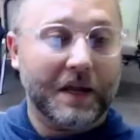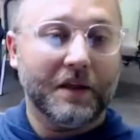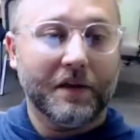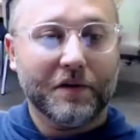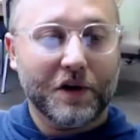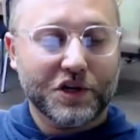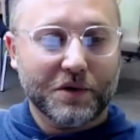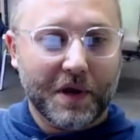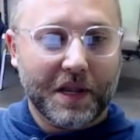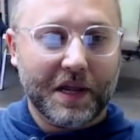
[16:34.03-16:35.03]
illustration
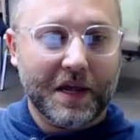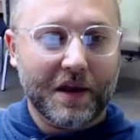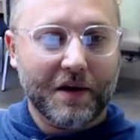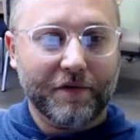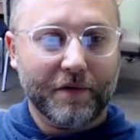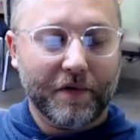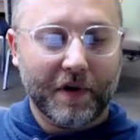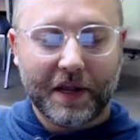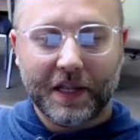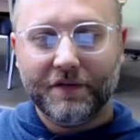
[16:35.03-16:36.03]
we see here from
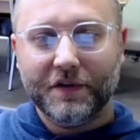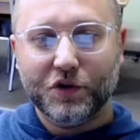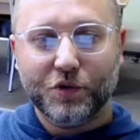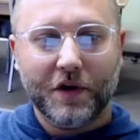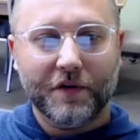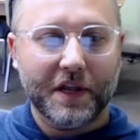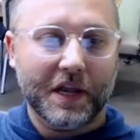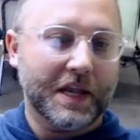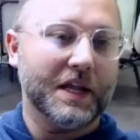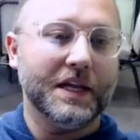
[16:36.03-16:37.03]
verses 11 and 12 is a
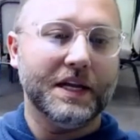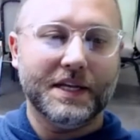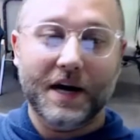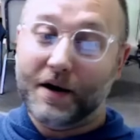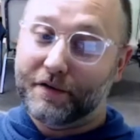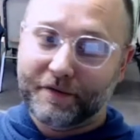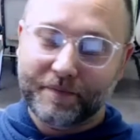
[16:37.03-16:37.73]
silly dove.